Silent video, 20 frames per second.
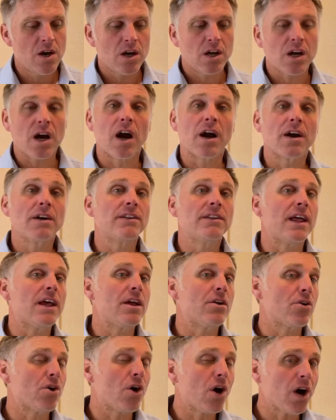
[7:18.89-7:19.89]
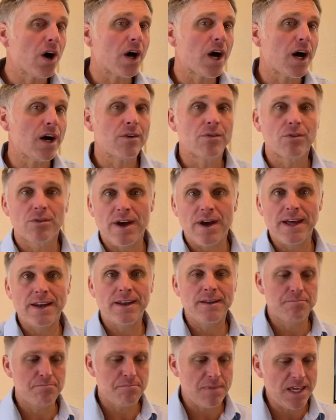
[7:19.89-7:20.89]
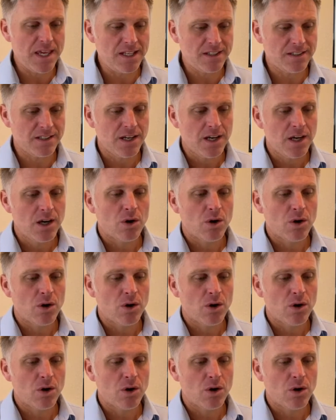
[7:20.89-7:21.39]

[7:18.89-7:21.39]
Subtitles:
Carne roja, red meat,